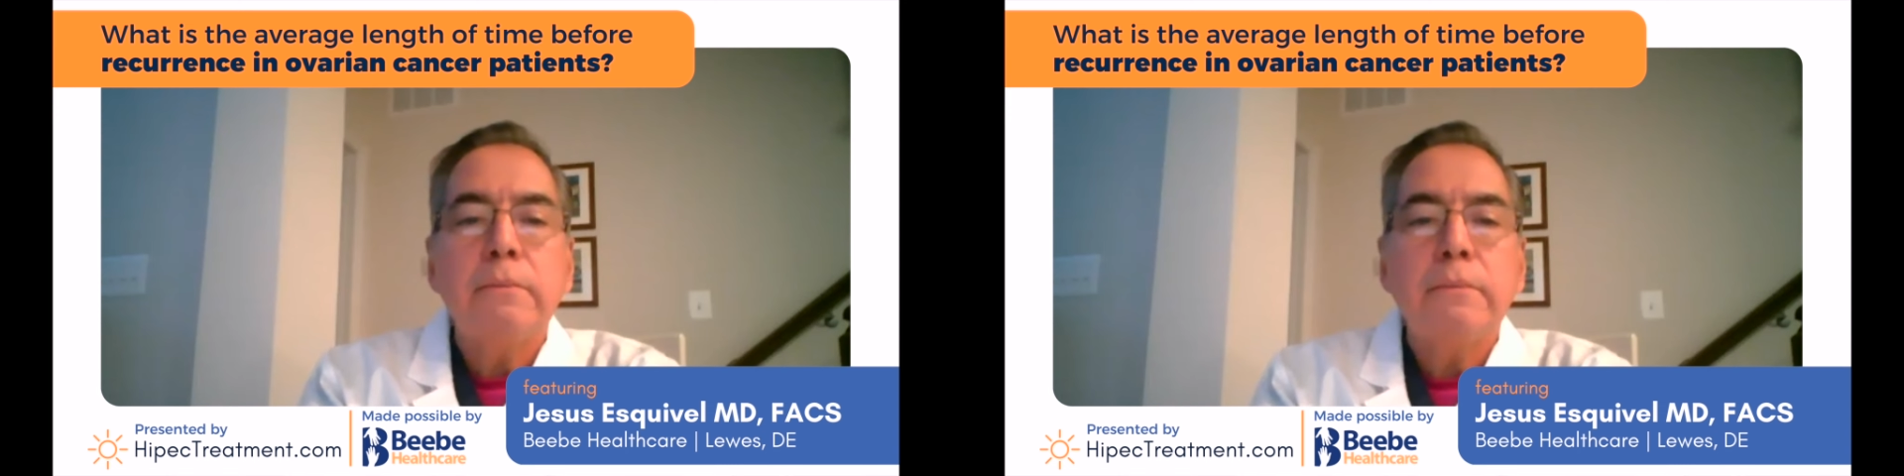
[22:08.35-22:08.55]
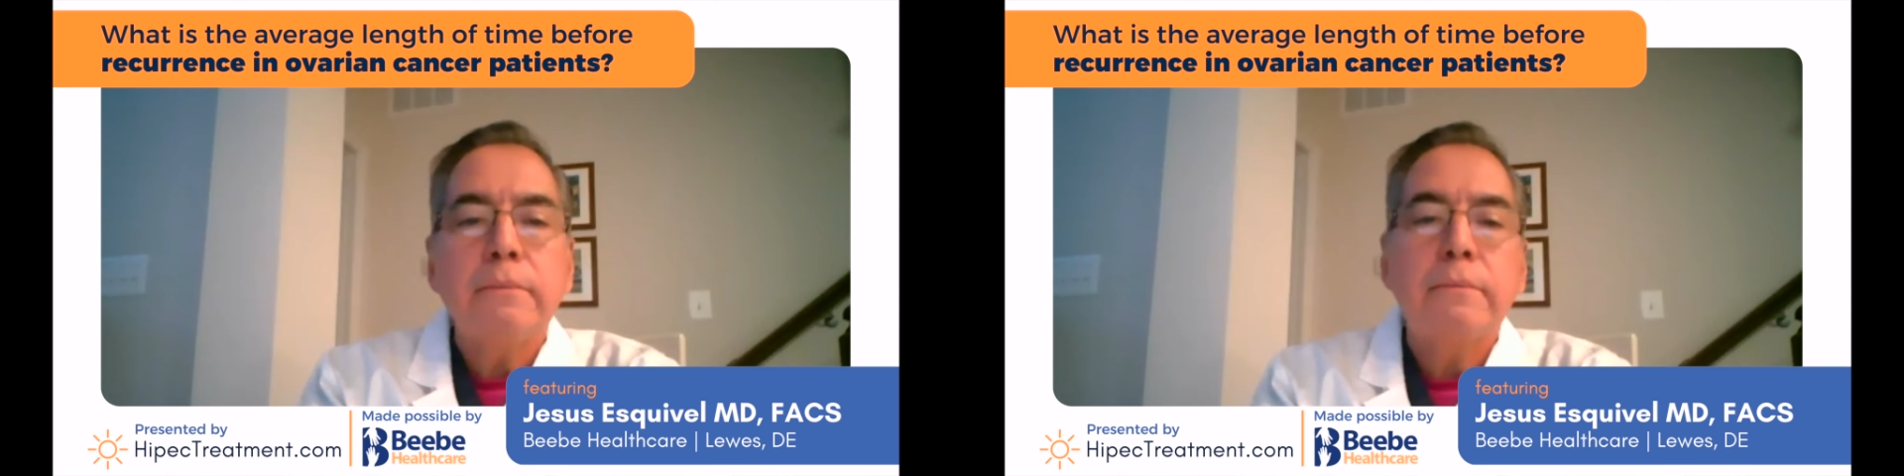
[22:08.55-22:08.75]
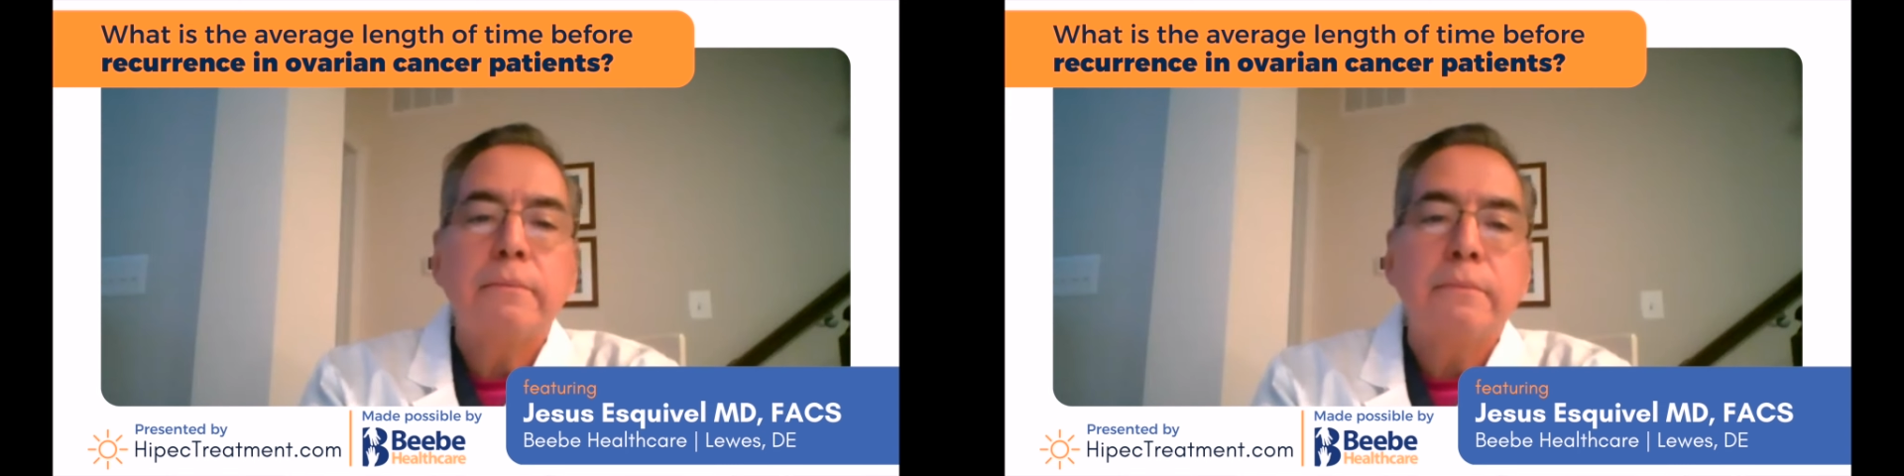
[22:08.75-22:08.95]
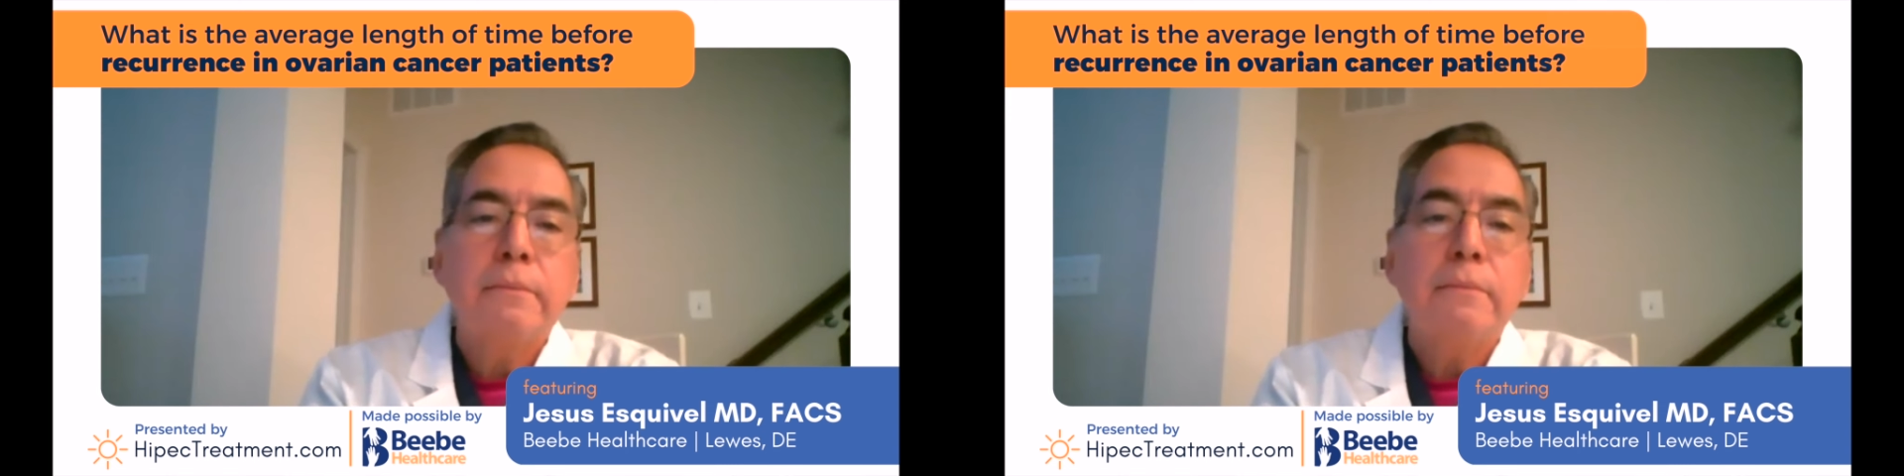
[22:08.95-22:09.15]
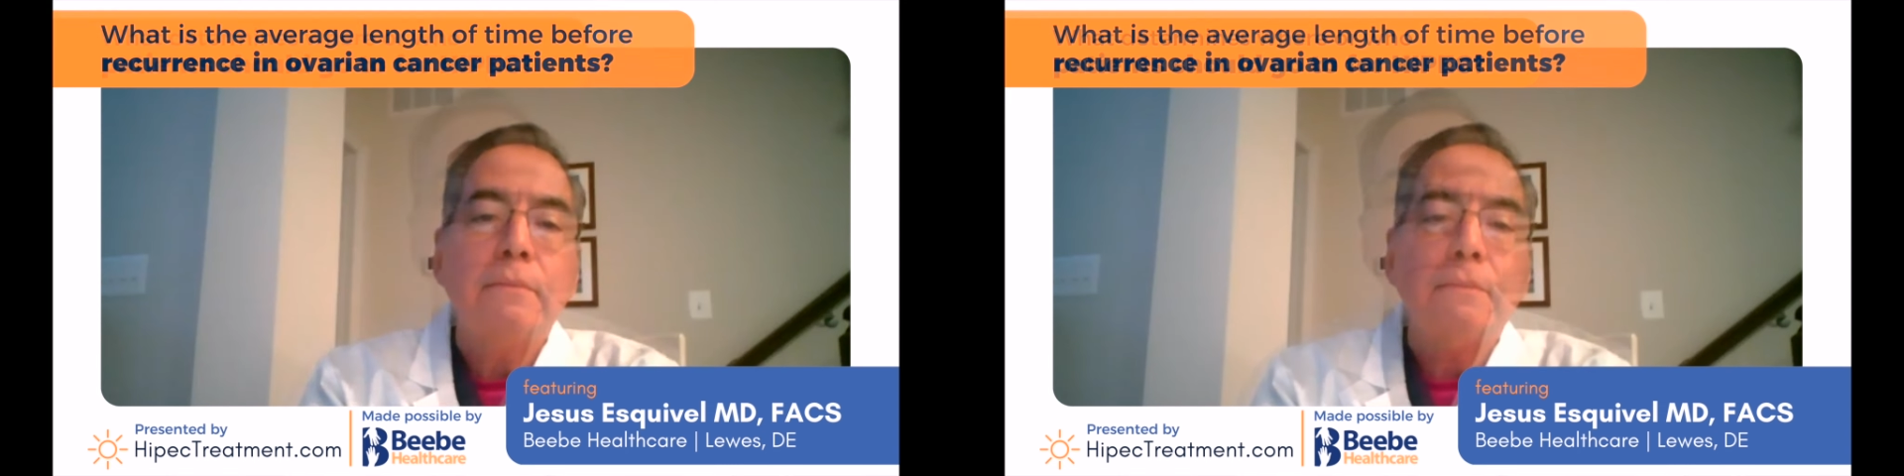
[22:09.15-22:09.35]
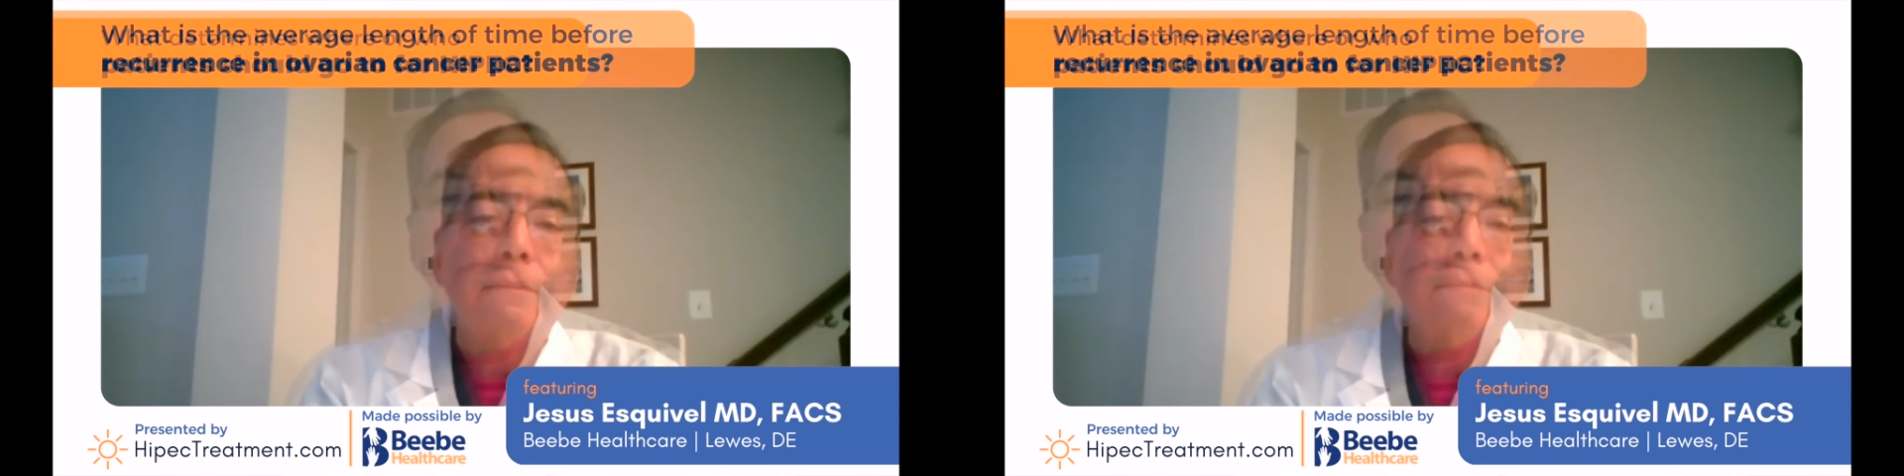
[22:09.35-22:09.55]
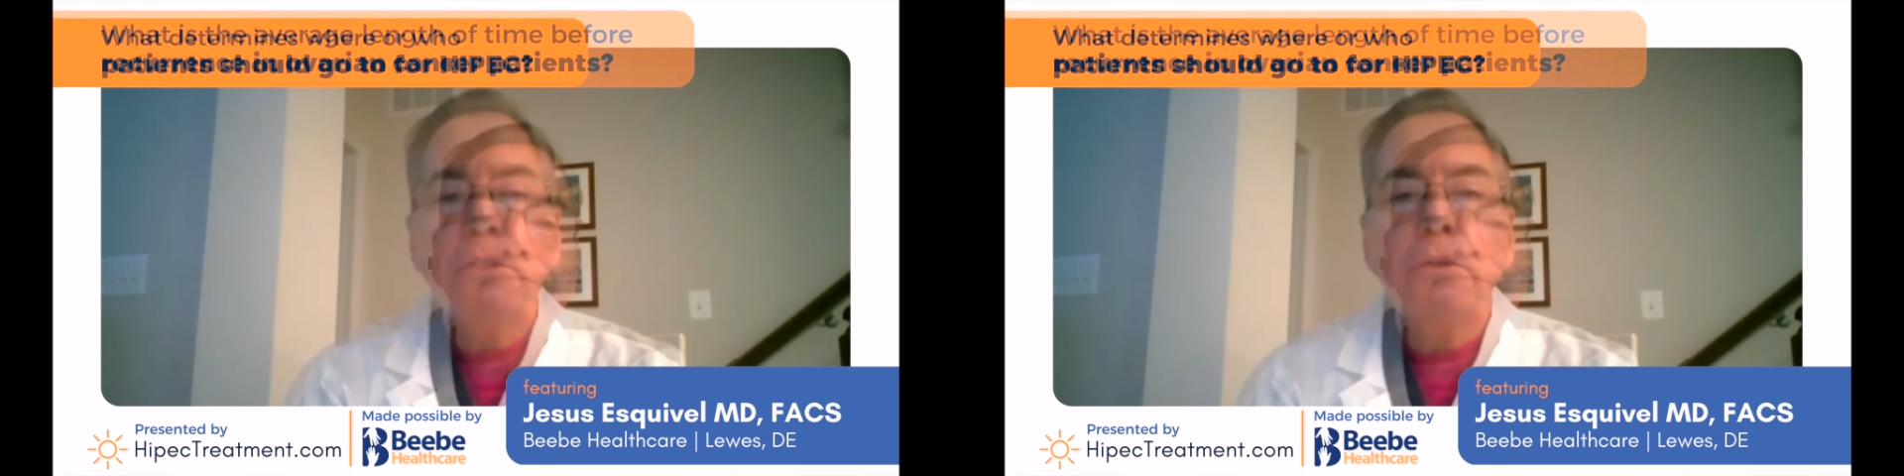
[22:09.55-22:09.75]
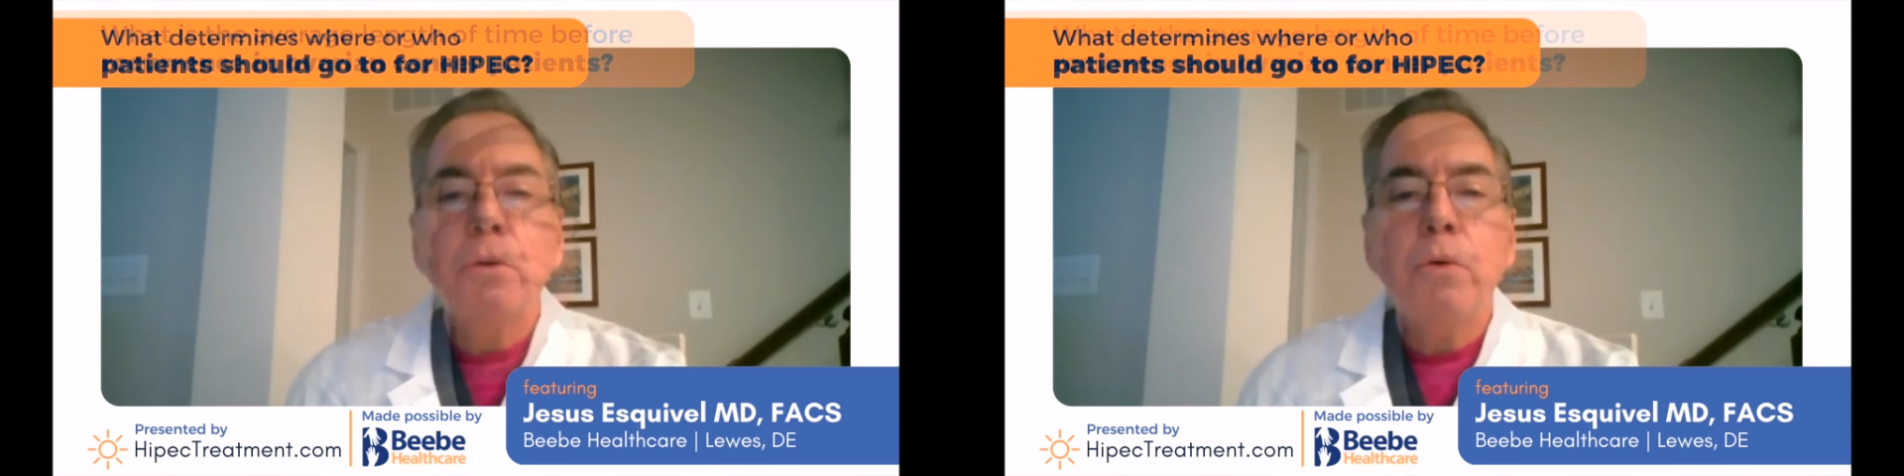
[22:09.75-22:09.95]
What determines